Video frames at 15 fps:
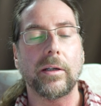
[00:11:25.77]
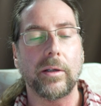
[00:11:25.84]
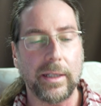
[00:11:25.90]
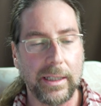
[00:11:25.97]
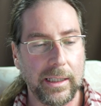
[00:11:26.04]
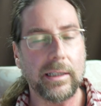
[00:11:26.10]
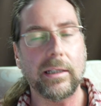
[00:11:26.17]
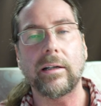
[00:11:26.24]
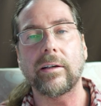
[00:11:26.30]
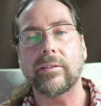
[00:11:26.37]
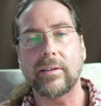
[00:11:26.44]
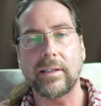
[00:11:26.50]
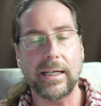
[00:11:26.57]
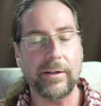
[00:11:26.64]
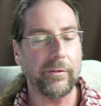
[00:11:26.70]
heat
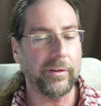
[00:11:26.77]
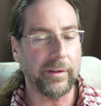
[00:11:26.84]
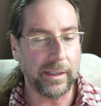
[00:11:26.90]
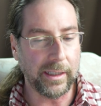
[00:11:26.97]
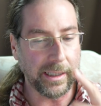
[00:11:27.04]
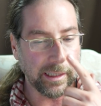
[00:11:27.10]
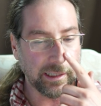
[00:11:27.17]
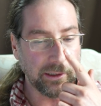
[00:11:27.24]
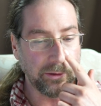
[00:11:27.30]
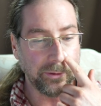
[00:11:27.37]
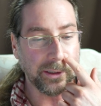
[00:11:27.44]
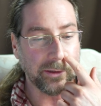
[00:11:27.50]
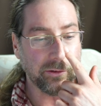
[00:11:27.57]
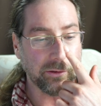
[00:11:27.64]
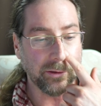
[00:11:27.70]
loss and everything
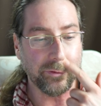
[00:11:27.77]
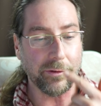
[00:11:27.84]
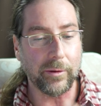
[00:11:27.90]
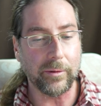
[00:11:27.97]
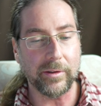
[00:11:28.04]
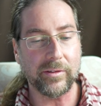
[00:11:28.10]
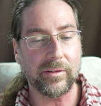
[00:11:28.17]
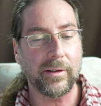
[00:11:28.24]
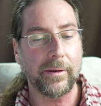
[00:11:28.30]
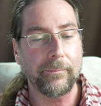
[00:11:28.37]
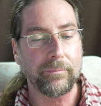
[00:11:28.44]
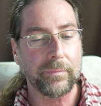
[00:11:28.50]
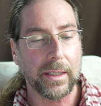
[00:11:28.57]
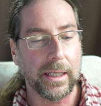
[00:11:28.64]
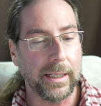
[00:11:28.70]
included, so of course
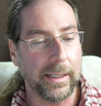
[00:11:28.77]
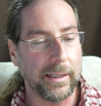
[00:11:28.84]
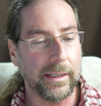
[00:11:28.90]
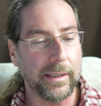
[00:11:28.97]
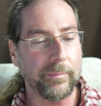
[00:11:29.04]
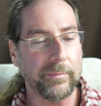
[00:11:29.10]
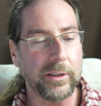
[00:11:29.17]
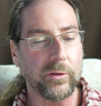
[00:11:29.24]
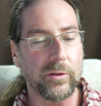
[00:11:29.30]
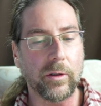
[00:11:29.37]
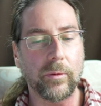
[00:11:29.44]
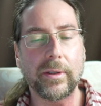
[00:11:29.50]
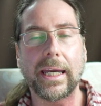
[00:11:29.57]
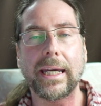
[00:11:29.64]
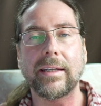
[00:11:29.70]
you
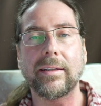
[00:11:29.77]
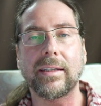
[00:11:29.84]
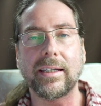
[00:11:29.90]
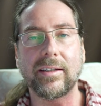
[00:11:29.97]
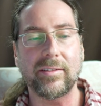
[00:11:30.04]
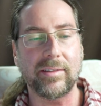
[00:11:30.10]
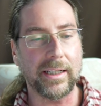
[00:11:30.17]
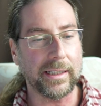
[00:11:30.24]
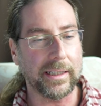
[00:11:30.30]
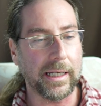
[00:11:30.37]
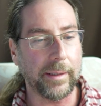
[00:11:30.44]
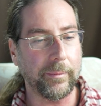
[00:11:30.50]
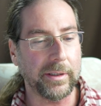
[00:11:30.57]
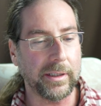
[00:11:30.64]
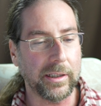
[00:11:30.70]
don't get the exact
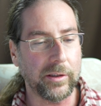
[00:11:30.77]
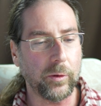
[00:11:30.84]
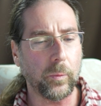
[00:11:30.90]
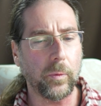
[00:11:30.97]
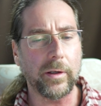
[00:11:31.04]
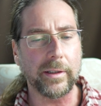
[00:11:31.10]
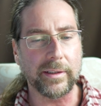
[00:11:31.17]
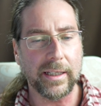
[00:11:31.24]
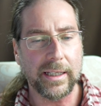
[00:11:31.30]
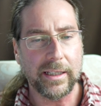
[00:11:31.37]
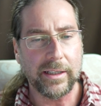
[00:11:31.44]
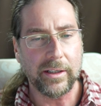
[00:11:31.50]
number that you want.